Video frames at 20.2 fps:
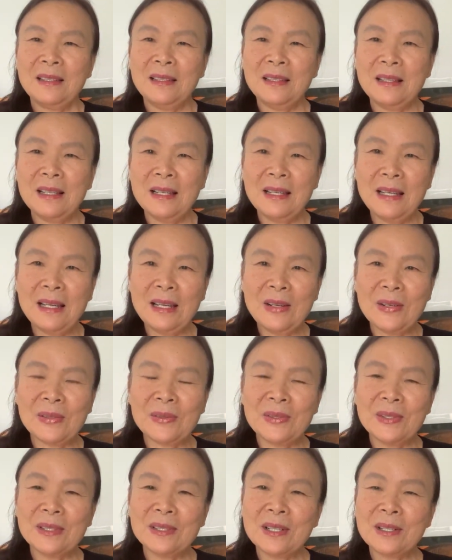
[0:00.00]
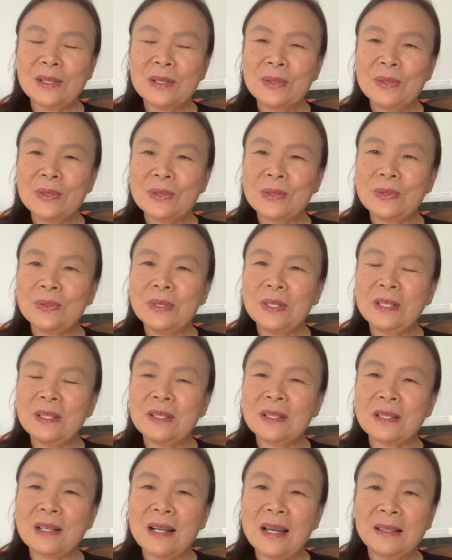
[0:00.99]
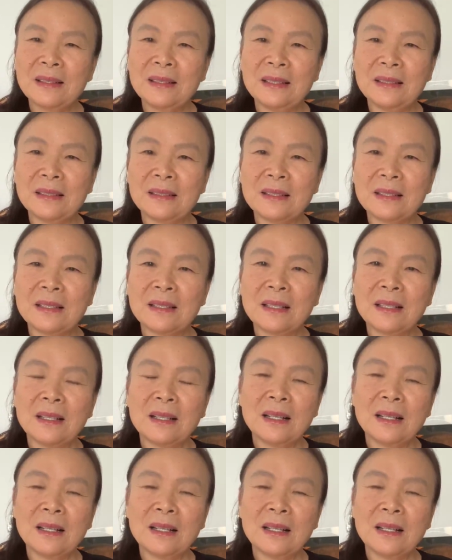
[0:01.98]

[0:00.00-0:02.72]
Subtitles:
In here, Dr. Suzuki selected